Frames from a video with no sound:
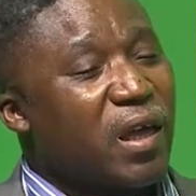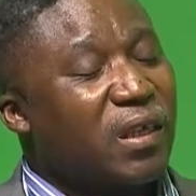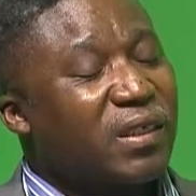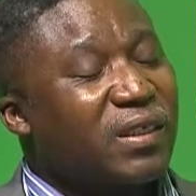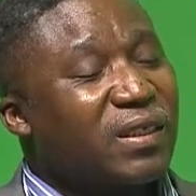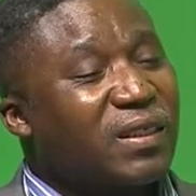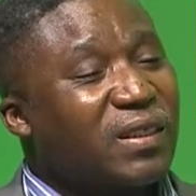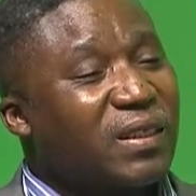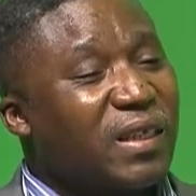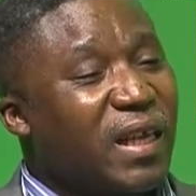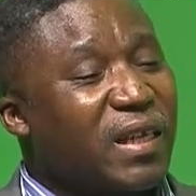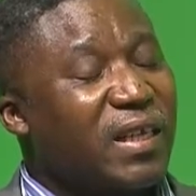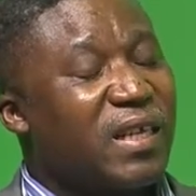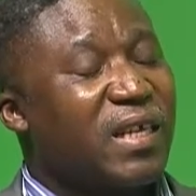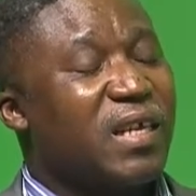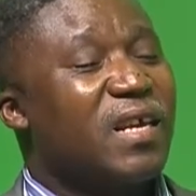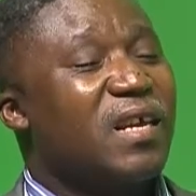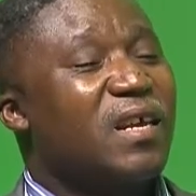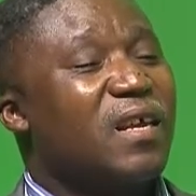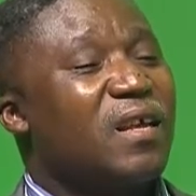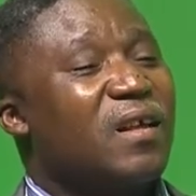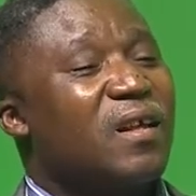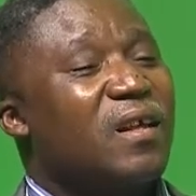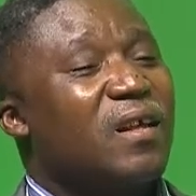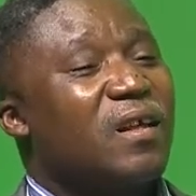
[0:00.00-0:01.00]

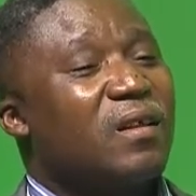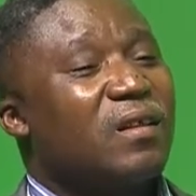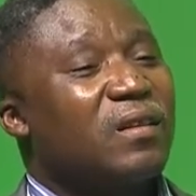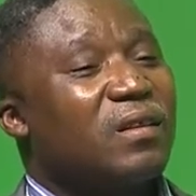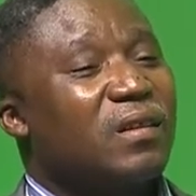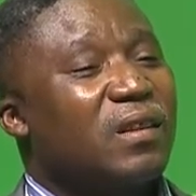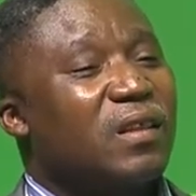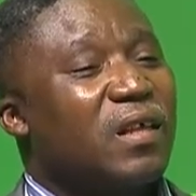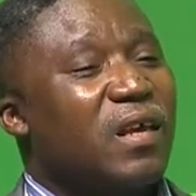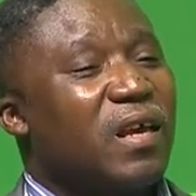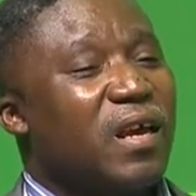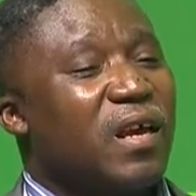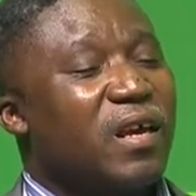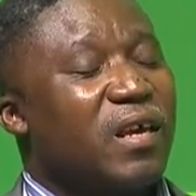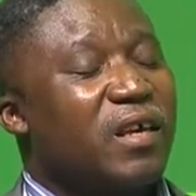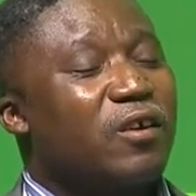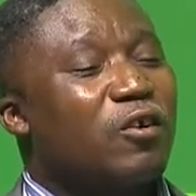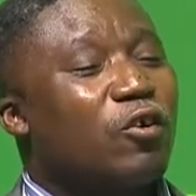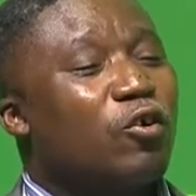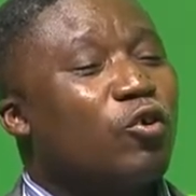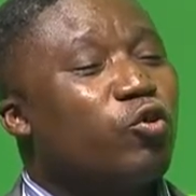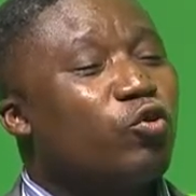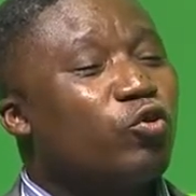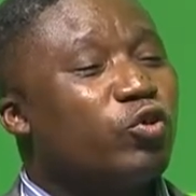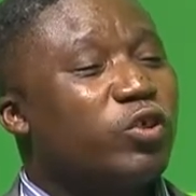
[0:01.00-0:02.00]
study the
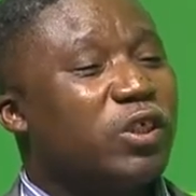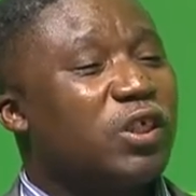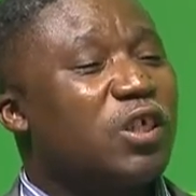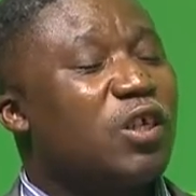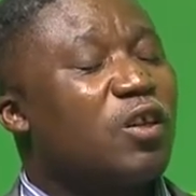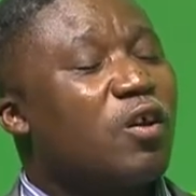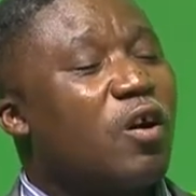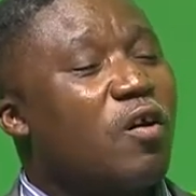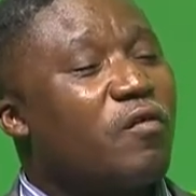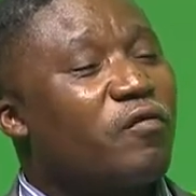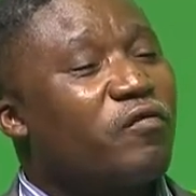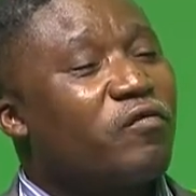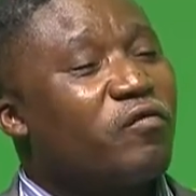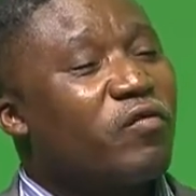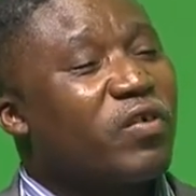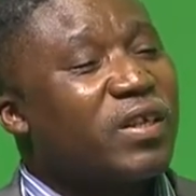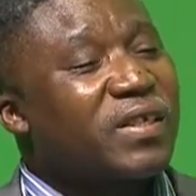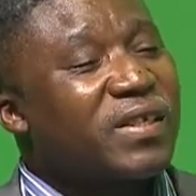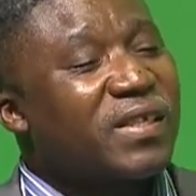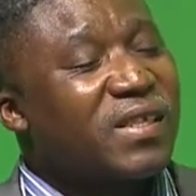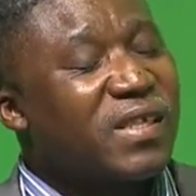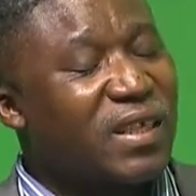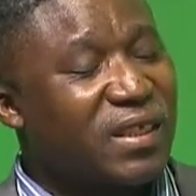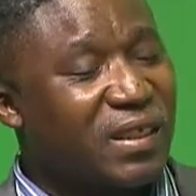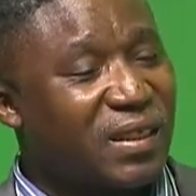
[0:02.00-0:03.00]
inclusion of
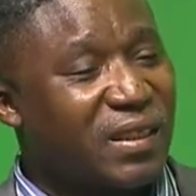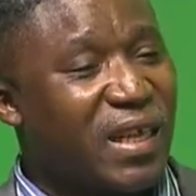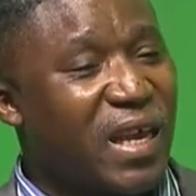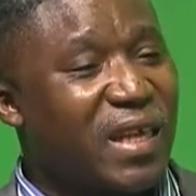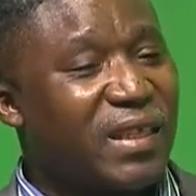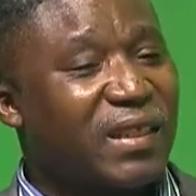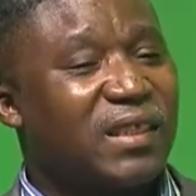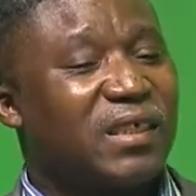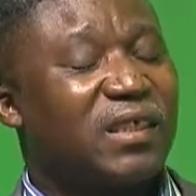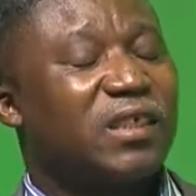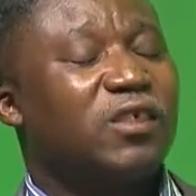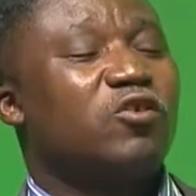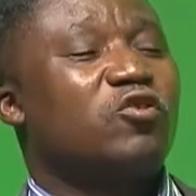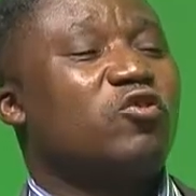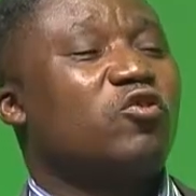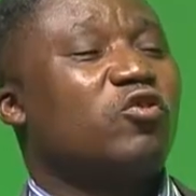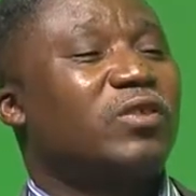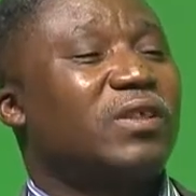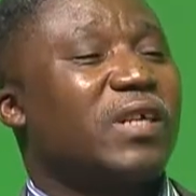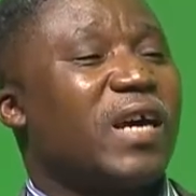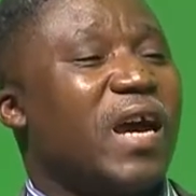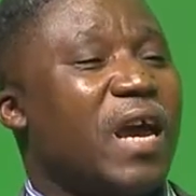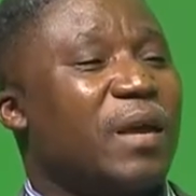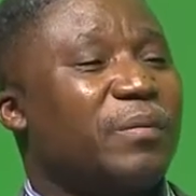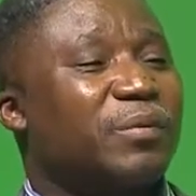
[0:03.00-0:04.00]
resistant
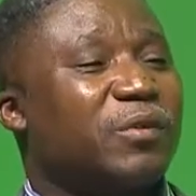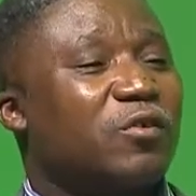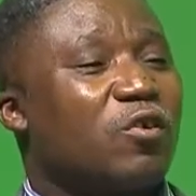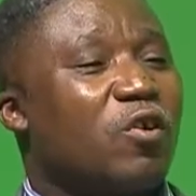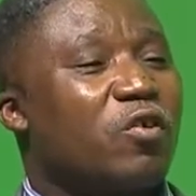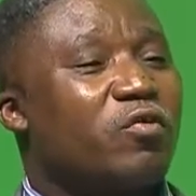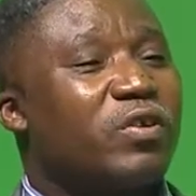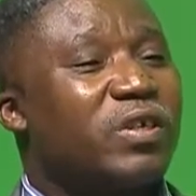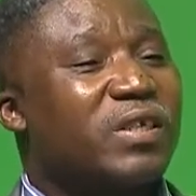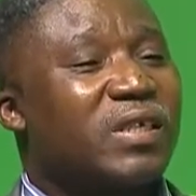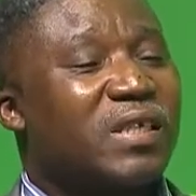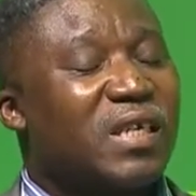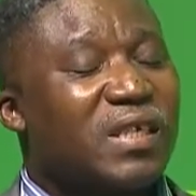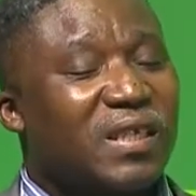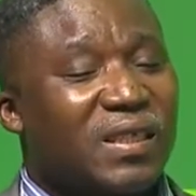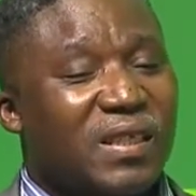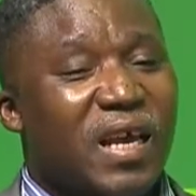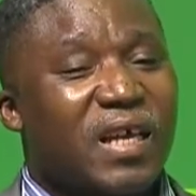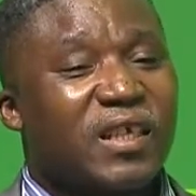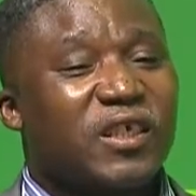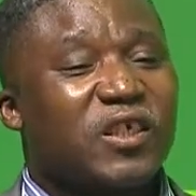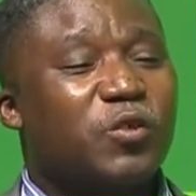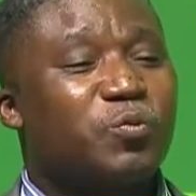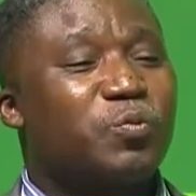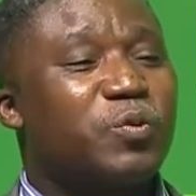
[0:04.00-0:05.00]
genotypes or
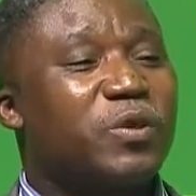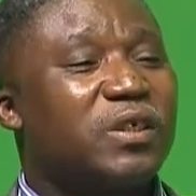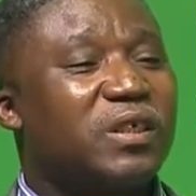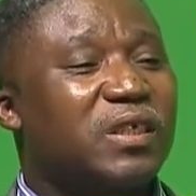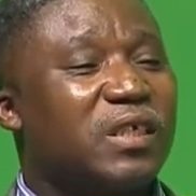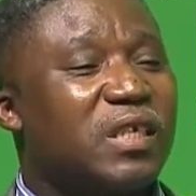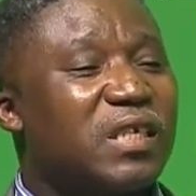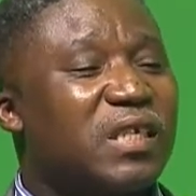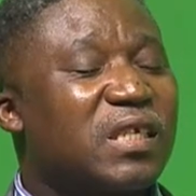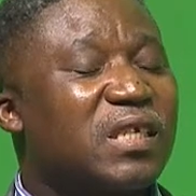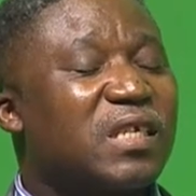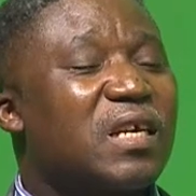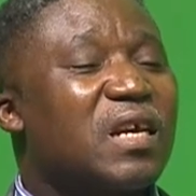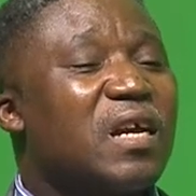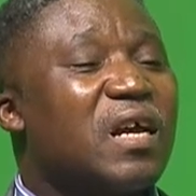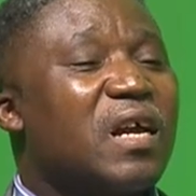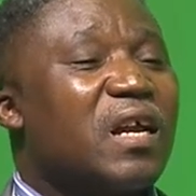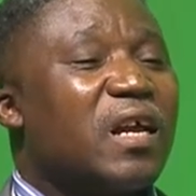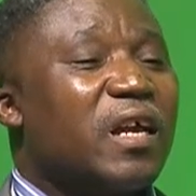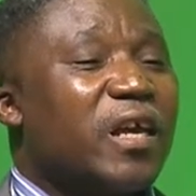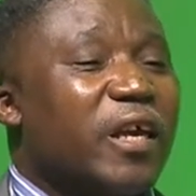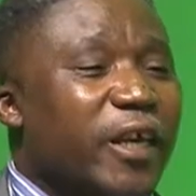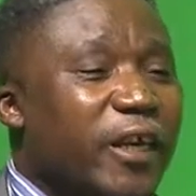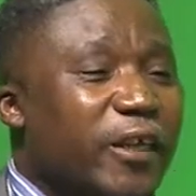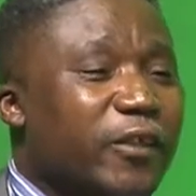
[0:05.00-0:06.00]
resistant species
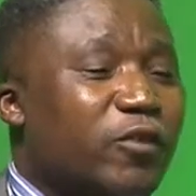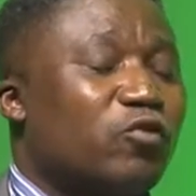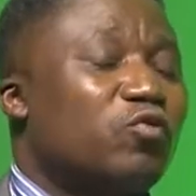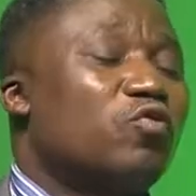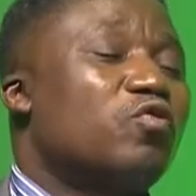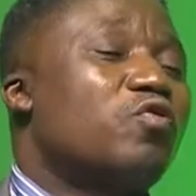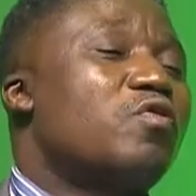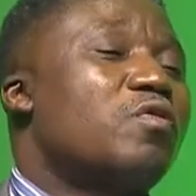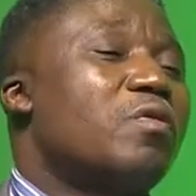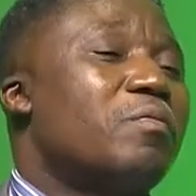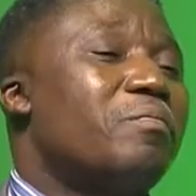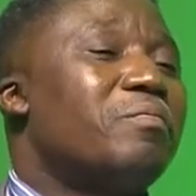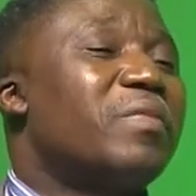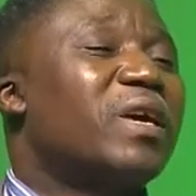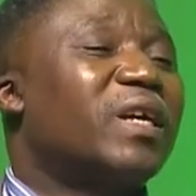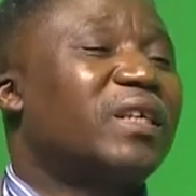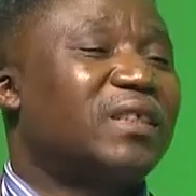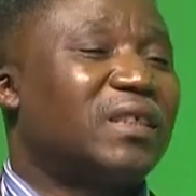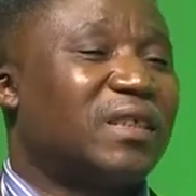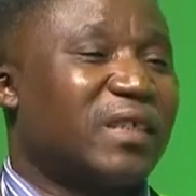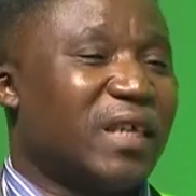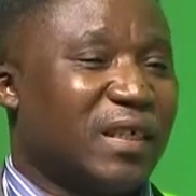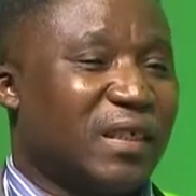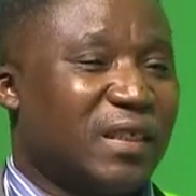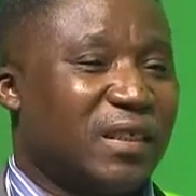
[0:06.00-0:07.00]
into
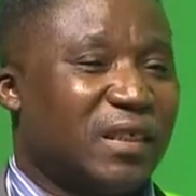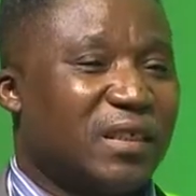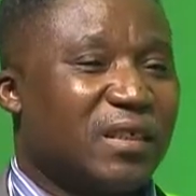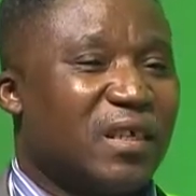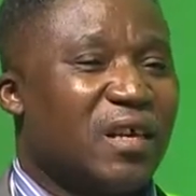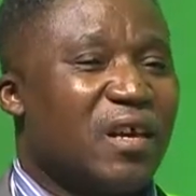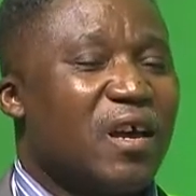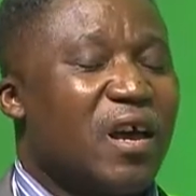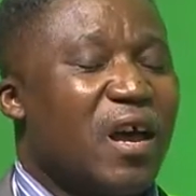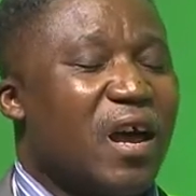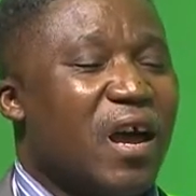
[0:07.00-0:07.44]
mixtures.